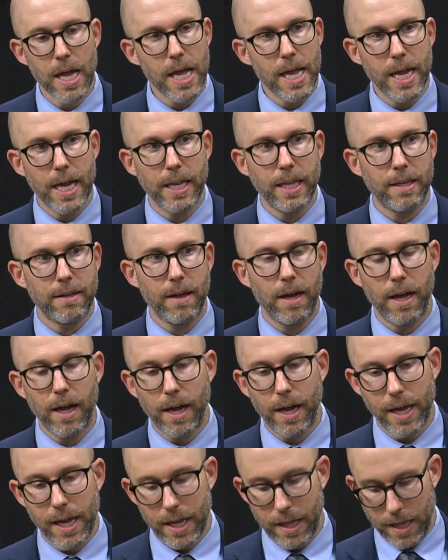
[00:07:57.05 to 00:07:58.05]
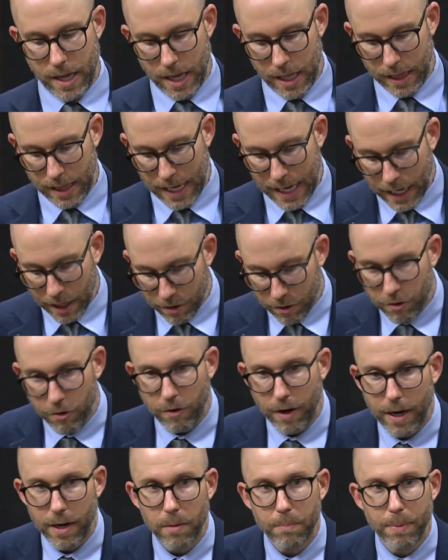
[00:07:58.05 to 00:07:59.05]
It lacks
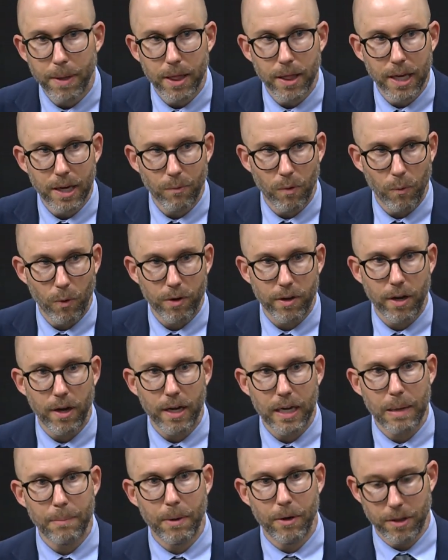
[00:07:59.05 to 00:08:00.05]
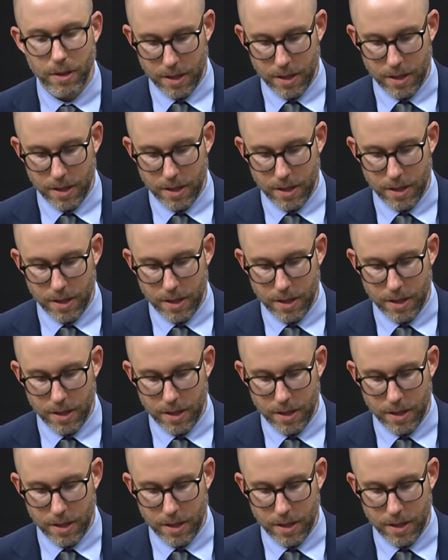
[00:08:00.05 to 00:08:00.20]
credibility when we're talking about